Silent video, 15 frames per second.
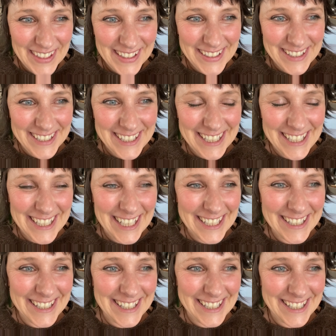she
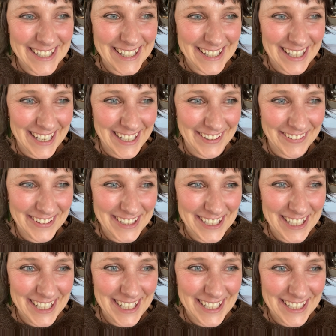does this thing where
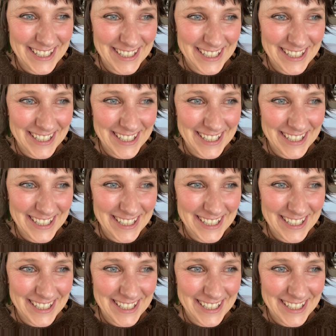she